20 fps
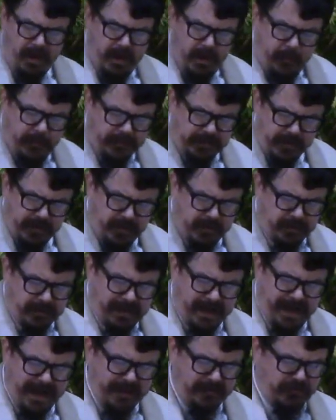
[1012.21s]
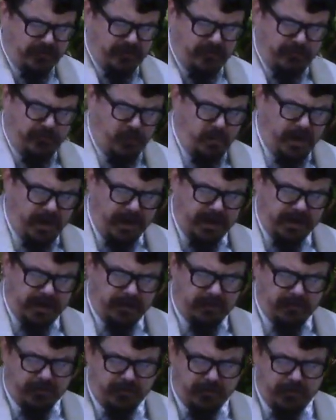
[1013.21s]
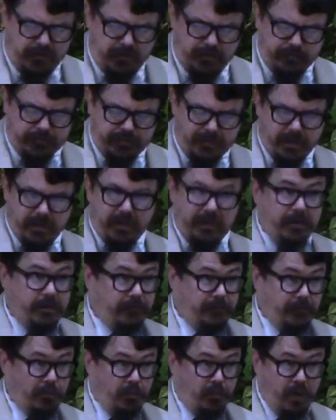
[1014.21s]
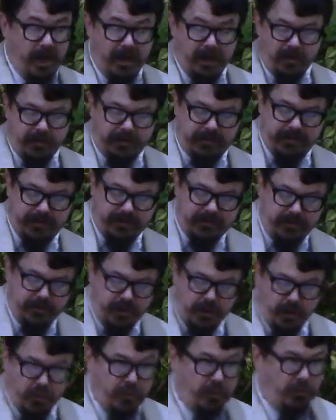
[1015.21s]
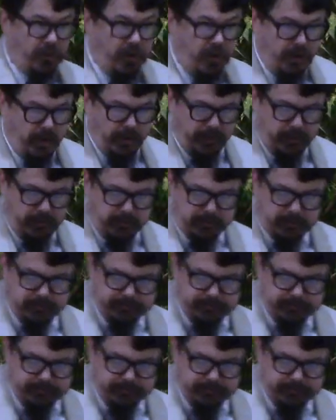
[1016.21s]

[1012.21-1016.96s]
But there are lots of ways for wealth to go wrong.